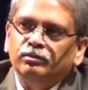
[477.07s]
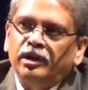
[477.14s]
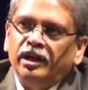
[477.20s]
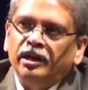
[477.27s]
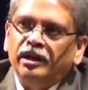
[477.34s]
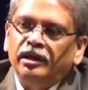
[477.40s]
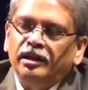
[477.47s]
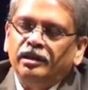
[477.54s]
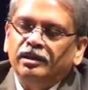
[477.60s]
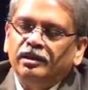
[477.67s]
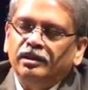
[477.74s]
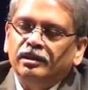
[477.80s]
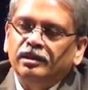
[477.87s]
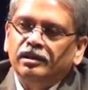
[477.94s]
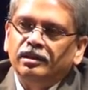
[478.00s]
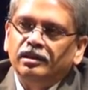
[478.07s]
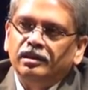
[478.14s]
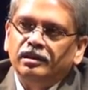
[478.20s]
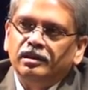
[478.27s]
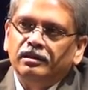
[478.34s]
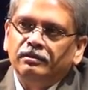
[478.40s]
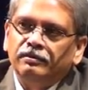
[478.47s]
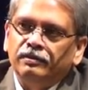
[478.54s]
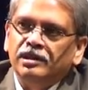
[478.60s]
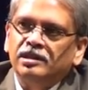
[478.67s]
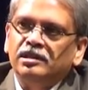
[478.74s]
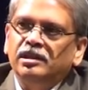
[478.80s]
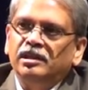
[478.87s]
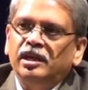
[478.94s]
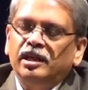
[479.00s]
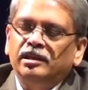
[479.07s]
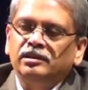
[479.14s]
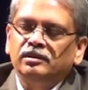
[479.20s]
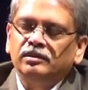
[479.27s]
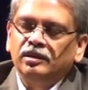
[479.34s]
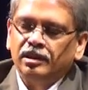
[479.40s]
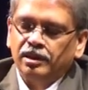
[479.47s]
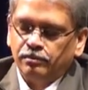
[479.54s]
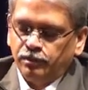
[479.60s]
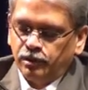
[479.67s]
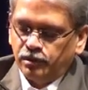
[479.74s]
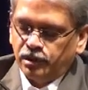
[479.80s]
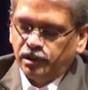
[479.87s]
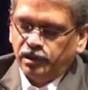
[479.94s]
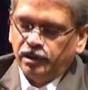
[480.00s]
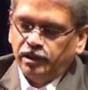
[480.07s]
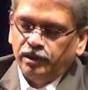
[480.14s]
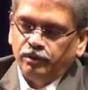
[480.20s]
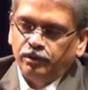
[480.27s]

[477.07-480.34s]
my first introduction to the computer,